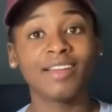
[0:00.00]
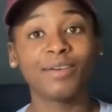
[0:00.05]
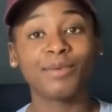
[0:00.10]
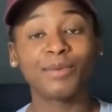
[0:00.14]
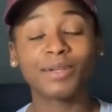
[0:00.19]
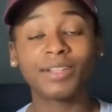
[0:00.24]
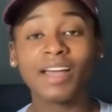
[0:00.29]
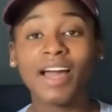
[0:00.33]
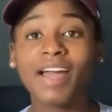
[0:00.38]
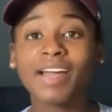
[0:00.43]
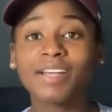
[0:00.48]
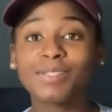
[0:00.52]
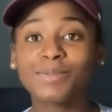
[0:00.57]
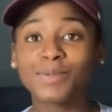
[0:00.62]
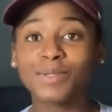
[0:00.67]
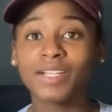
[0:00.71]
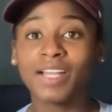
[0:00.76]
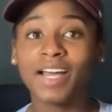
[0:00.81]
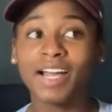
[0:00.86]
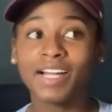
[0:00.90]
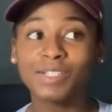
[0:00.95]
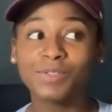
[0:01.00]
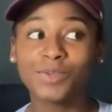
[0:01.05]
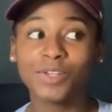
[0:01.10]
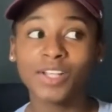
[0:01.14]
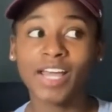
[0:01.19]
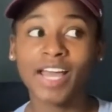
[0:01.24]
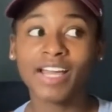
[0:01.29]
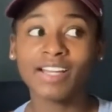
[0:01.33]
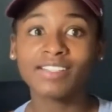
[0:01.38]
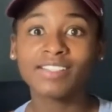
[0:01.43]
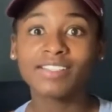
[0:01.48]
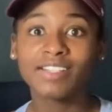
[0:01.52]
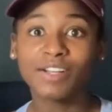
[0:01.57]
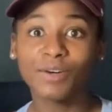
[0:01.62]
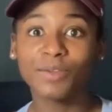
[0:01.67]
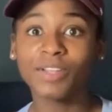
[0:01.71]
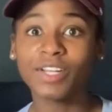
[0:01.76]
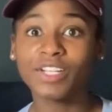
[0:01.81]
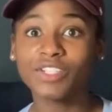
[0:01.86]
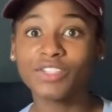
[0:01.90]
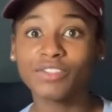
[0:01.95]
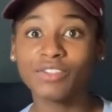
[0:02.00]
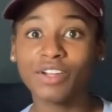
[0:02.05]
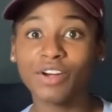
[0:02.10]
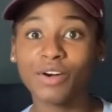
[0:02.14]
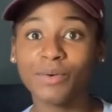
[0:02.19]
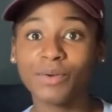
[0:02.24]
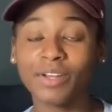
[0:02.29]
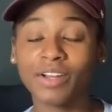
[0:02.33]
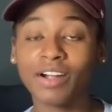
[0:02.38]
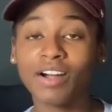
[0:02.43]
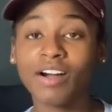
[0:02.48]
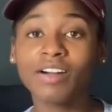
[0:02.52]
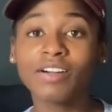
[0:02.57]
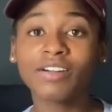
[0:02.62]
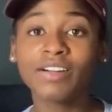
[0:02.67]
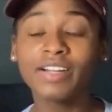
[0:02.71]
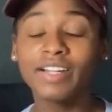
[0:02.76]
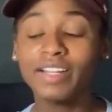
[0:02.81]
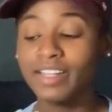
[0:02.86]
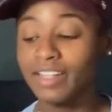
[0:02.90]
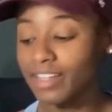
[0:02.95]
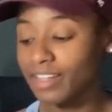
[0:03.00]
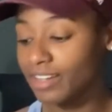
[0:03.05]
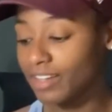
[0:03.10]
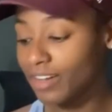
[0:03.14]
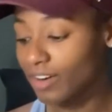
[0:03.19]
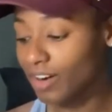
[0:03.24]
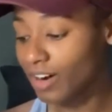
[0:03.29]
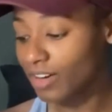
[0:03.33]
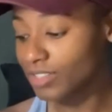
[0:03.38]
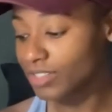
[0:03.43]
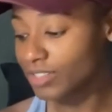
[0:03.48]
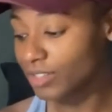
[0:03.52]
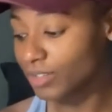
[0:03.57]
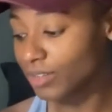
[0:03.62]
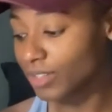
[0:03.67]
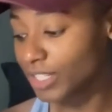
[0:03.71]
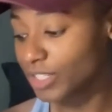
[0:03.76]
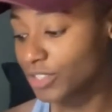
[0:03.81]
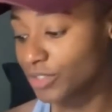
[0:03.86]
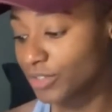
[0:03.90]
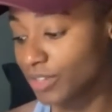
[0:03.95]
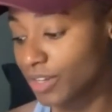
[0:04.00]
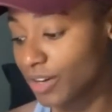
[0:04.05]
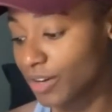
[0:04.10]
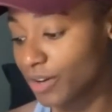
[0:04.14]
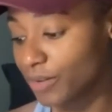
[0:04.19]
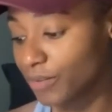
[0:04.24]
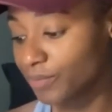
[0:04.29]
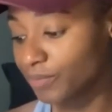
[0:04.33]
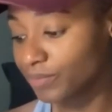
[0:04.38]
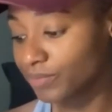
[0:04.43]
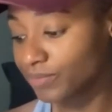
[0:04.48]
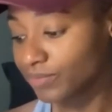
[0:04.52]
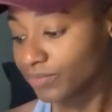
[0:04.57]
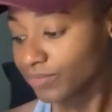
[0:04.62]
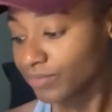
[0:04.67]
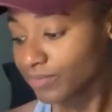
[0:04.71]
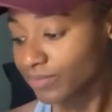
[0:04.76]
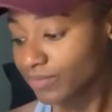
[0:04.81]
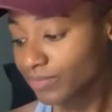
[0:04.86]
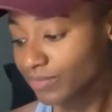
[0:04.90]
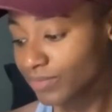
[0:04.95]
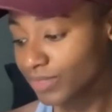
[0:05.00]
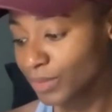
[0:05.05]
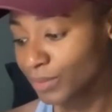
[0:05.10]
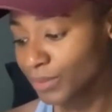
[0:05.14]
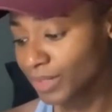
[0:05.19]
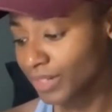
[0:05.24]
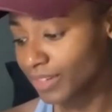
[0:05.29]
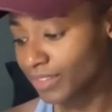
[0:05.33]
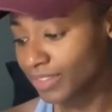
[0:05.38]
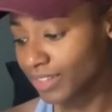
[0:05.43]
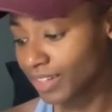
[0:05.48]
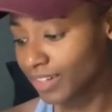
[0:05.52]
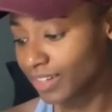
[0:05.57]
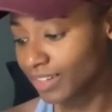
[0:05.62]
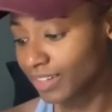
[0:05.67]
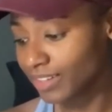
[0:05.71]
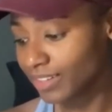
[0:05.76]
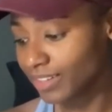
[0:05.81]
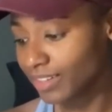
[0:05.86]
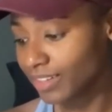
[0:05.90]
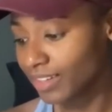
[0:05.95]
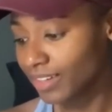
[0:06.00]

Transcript: Relax, relax, relax. They'll let you know when they're hungry, and they'll also let you know when they're done.